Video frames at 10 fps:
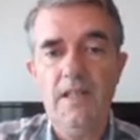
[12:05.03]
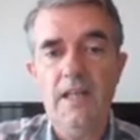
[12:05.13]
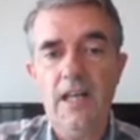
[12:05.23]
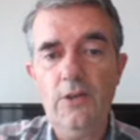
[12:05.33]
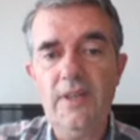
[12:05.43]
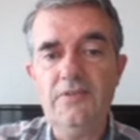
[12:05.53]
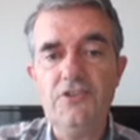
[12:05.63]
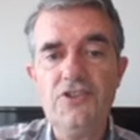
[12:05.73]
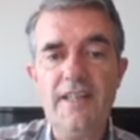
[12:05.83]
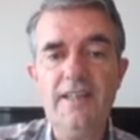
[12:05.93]
However,
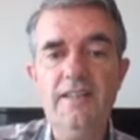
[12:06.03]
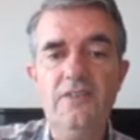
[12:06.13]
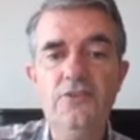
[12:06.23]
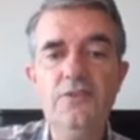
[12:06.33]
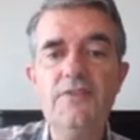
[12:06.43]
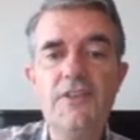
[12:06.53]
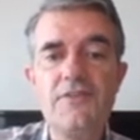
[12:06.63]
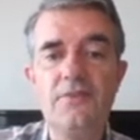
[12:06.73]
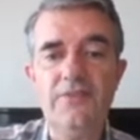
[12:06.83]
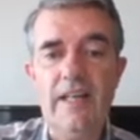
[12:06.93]
checking
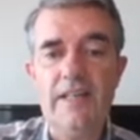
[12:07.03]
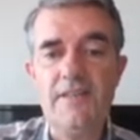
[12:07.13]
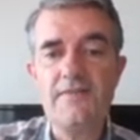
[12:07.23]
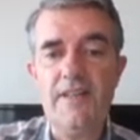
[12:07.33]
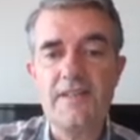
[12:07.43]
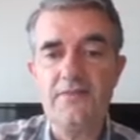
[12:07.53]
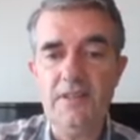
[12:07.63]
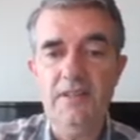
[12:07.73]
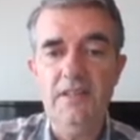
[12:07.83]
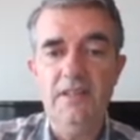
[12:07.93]
universal fairness, that's
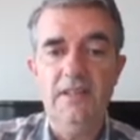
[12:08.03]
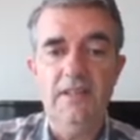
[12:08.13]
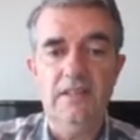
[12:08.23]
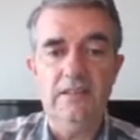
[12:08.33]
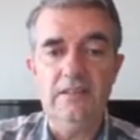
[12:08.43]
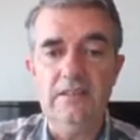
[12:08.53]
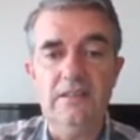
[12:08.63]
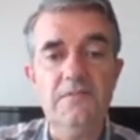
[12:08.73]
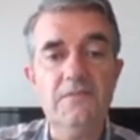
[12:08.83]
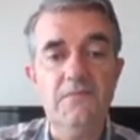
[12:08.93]
the
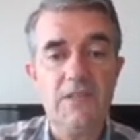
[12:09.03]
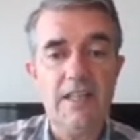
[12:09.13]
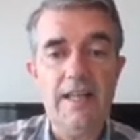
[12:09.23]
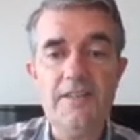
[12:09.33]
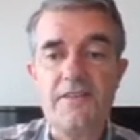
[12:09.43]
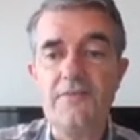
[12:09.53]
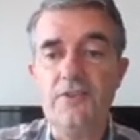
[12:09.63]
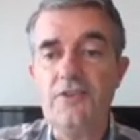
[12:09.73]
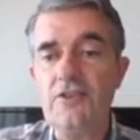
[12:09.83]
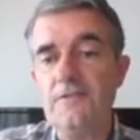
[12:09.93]
client's
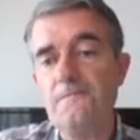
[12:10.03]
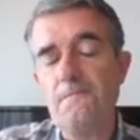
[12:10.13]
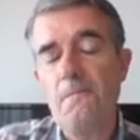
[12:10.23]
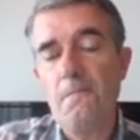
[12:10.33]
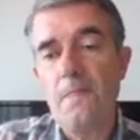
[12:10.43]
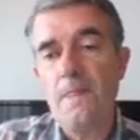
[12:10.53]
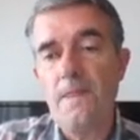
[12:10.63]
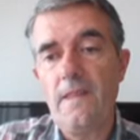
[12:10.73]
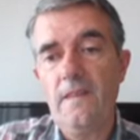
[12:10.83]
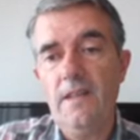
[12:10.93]
version,
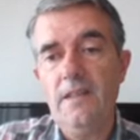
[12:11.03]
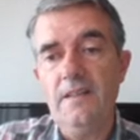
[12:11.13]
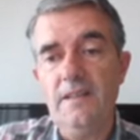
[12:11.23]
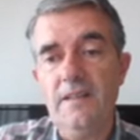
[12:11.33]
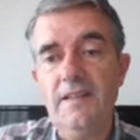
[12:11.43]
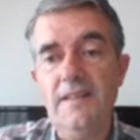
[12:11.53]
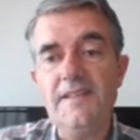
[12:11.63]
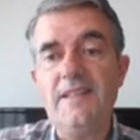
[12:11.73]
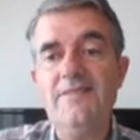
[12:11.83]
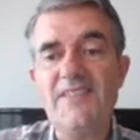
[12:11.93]
is
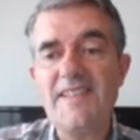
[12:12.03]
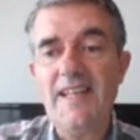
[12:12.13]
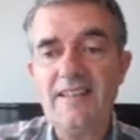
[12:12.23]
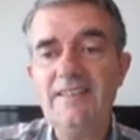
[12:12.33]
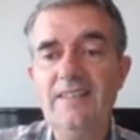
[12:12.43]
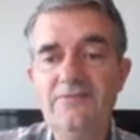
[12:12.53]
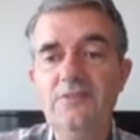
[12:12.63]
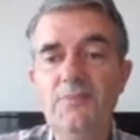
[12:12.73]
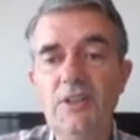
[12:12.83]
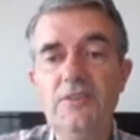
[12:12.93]
in the second level of
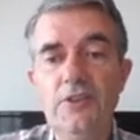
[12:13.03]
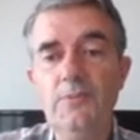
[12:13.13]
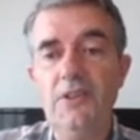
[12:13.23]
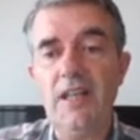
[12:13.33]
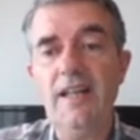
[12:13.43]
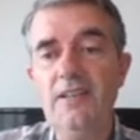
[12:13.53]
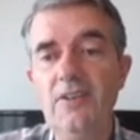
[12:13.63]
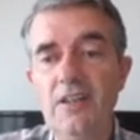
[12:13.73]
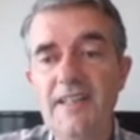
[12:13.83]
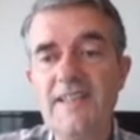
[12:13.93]
polynomial
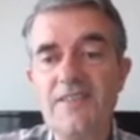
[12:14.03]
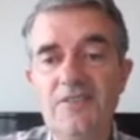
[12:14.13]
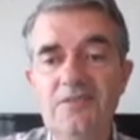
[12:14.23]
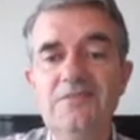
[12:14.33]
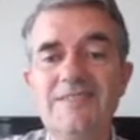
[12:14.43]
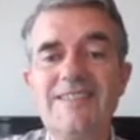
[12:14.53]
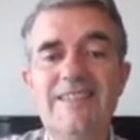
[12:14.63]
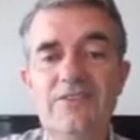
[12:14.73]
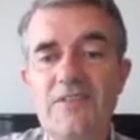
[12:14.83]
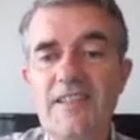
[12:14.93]
hierarchy, so
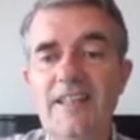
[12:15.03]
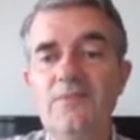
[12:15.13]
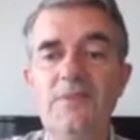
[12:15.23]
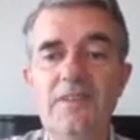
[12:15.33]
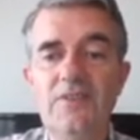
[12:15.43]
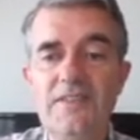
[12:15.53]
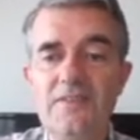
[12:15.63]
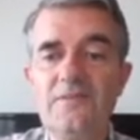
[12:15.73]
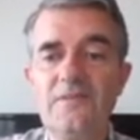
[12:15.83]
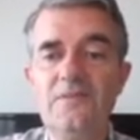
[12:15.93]
it looks like we're going
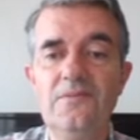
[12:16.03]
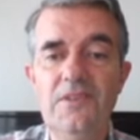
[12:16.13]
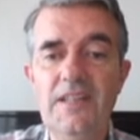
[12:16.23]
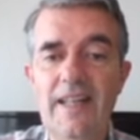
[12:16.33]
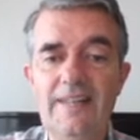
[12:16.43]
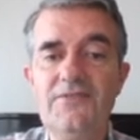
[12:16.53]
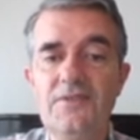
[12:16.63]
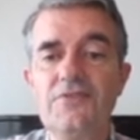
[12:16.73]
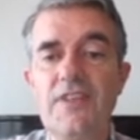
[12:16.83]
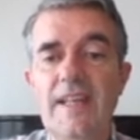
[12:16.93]
to really have to
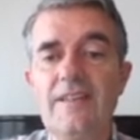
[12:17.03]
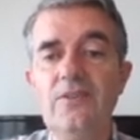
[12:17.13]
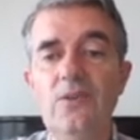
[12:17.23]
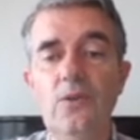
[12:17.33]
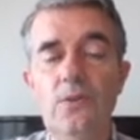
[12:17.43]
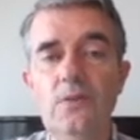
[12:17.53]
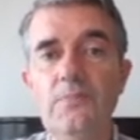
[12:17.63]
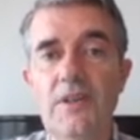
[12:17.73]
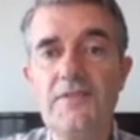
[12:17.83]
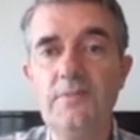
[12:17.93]
check all
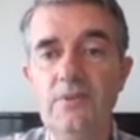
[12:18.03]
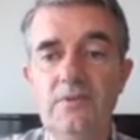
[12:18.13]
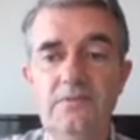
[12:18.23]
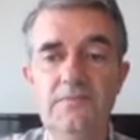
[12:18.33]
possible